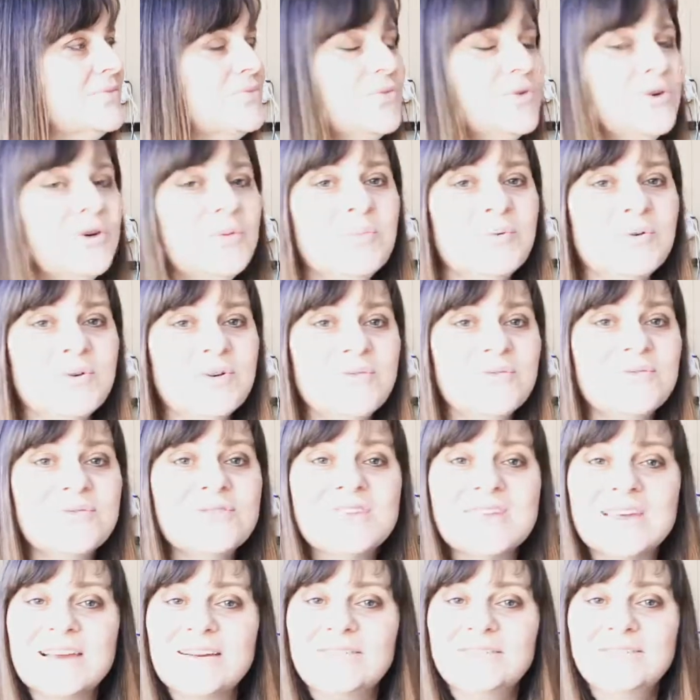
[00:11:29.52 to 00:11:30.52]
Waterproof
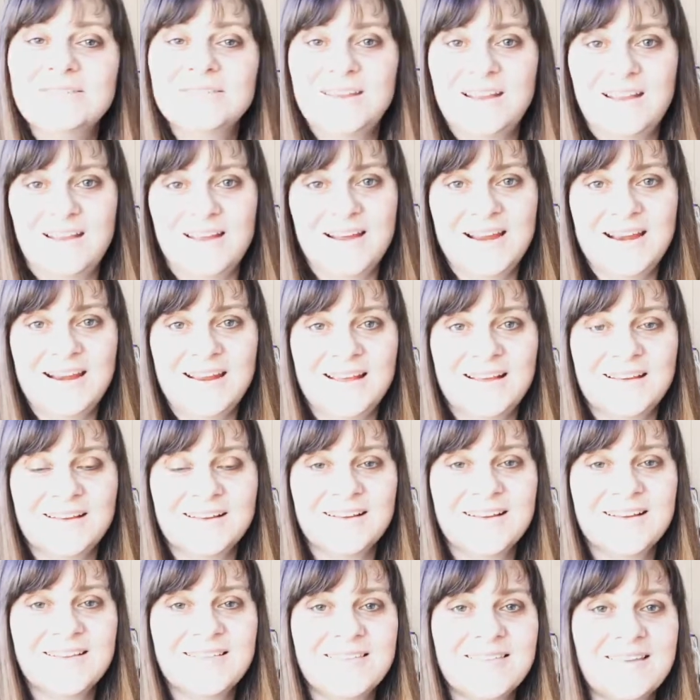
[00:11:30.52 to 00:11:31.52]
gel liner,
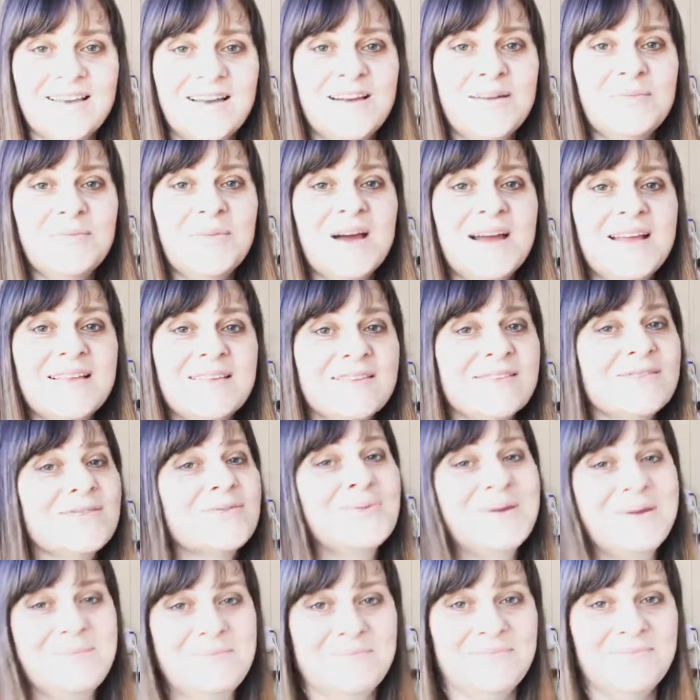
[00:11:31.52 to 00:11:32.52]
because I might
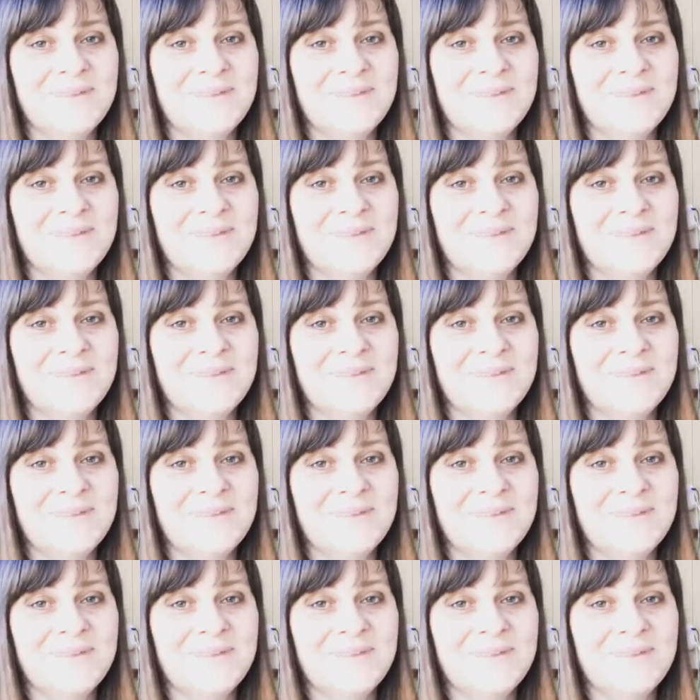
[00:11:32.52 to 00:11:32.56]
swim